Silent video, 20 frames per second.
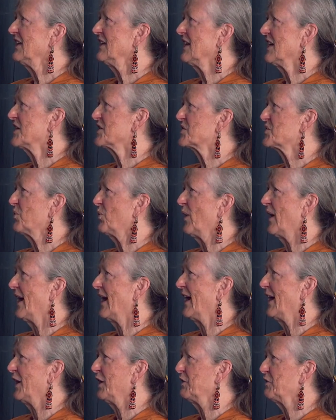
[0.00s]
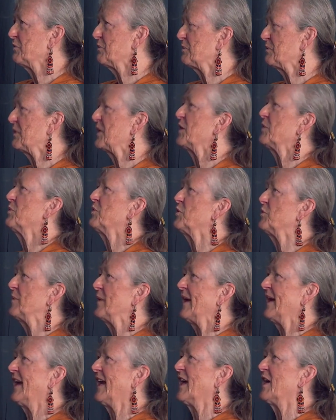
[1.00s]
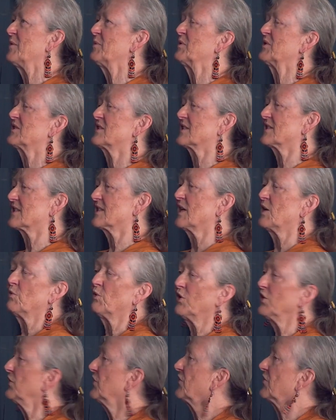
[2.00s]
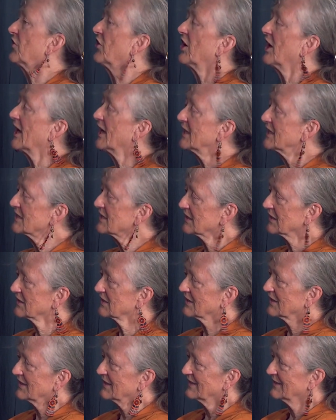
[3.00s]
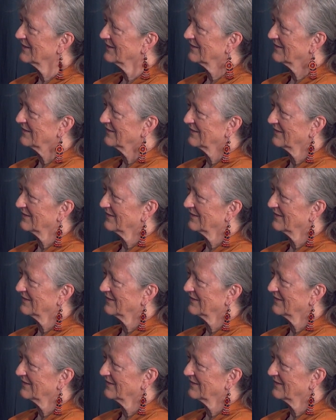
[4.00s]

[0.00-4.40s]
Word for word: nice way of people being able to see what you've created. Mm -hmm.